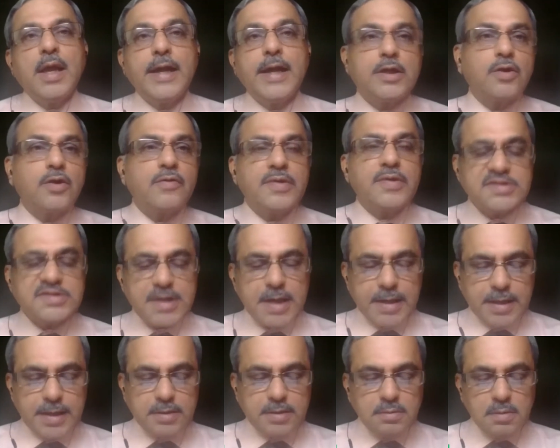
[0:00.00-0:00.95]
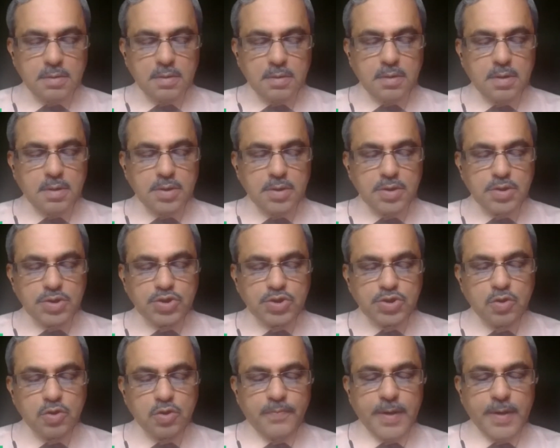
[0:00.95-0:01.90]
Atorvastatin
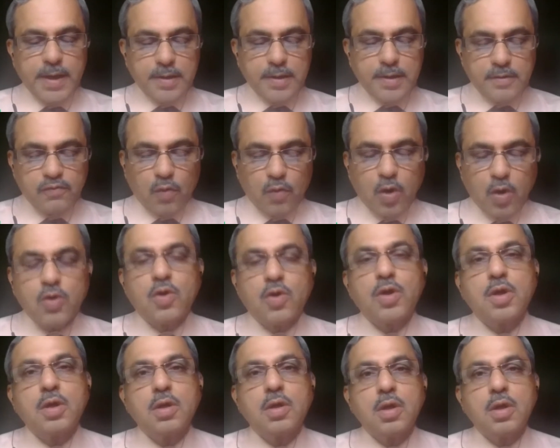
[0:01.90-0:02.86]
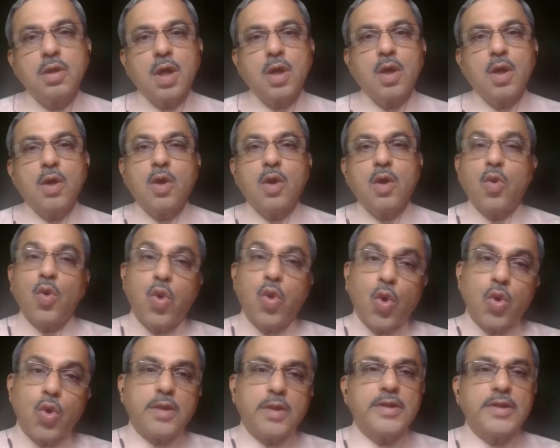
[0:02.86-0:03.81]
should be swallowed
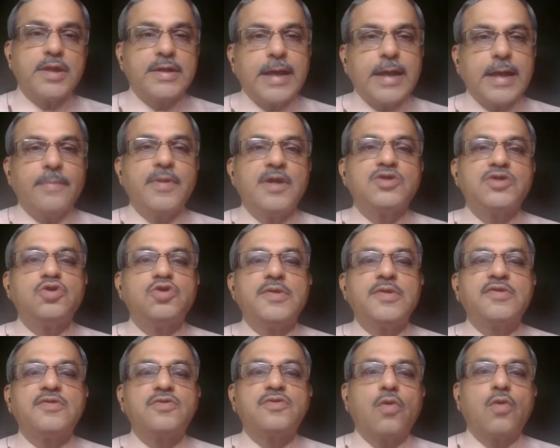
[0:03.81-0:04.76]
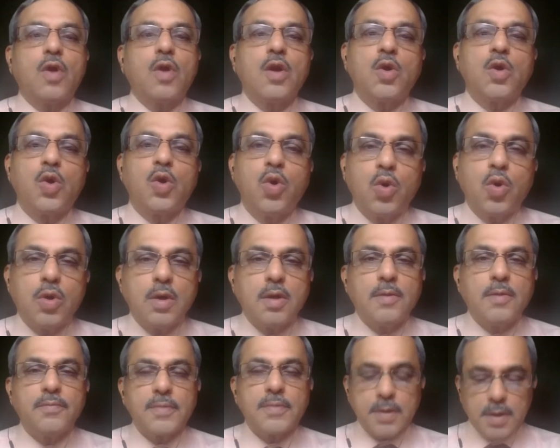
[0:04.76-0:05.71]
whole. The tablet should be swallowed whole
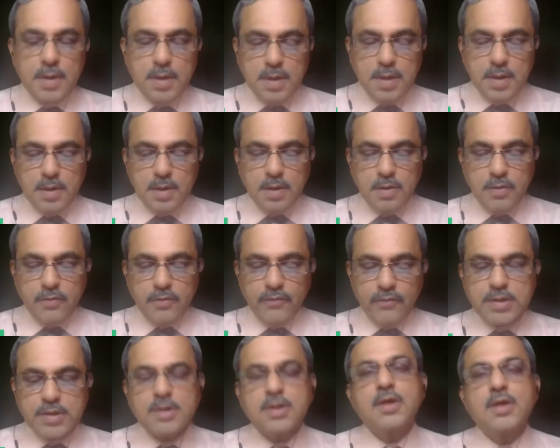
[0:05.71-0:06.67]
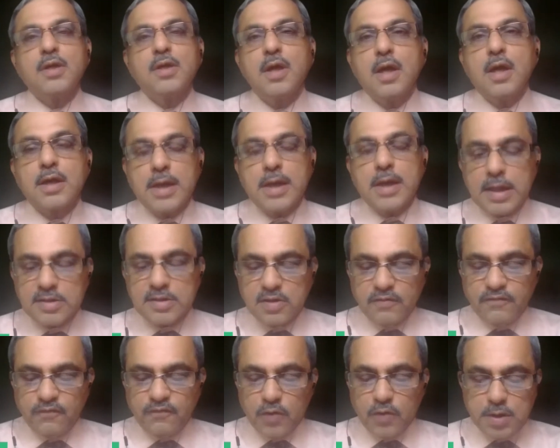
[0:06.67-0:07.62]
with a glass
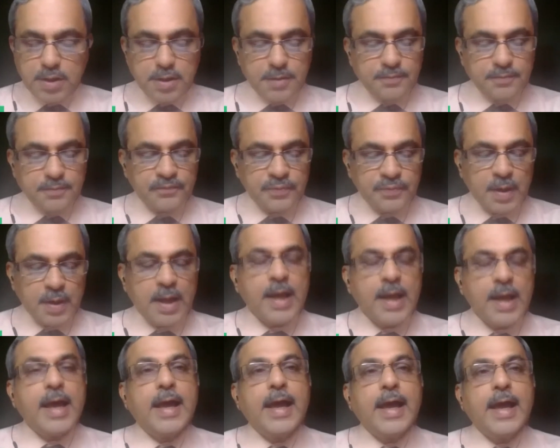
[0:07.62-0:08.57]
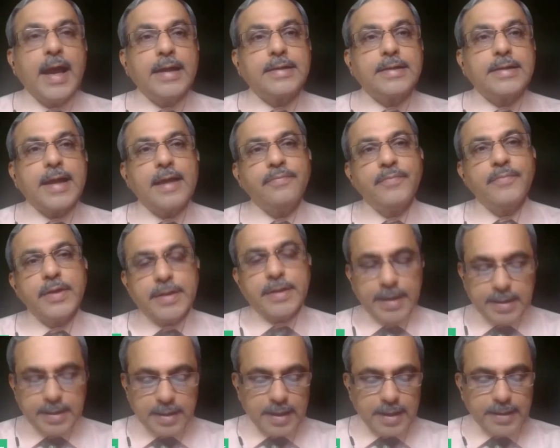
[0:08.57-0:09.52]
of water and can be
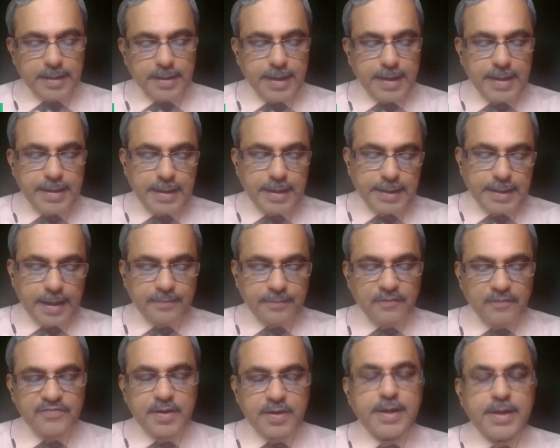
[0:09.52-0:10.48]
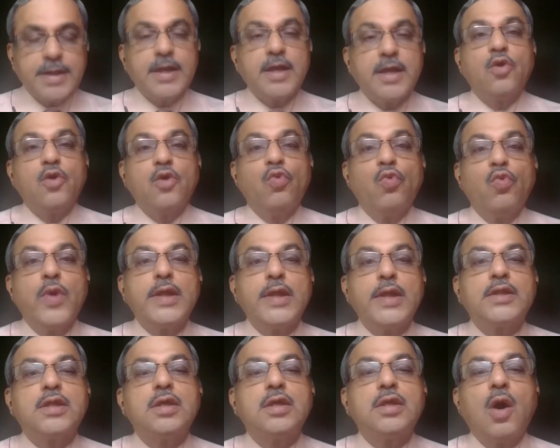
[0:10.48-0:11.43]
taken at any time of the day
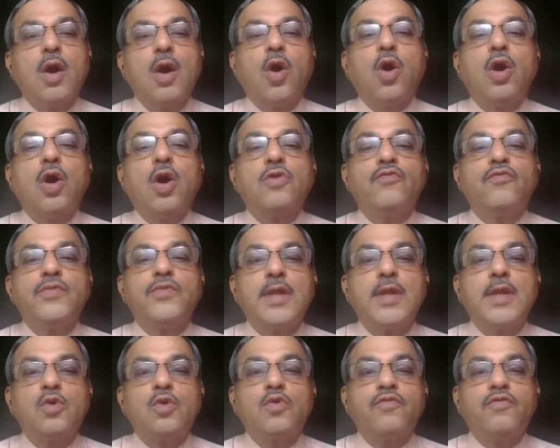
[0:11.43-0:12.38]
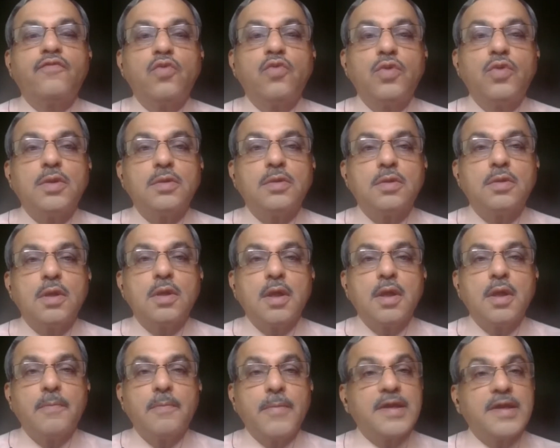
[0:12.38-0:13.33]
with or without food.
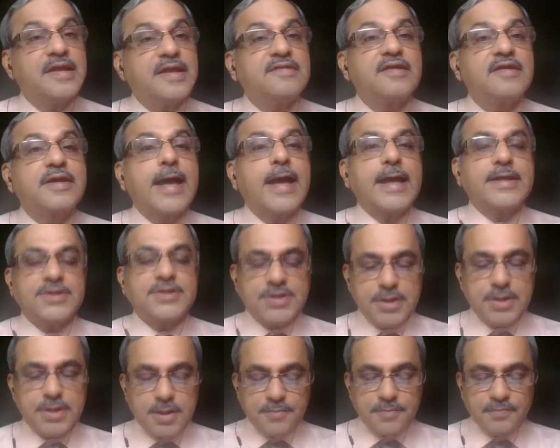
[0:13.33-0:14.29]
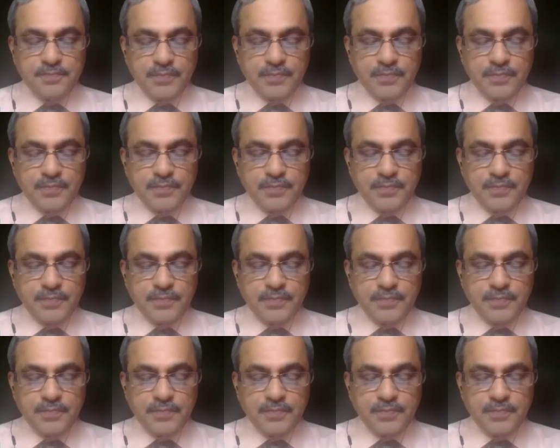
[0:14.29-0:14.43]
But there's a catch here.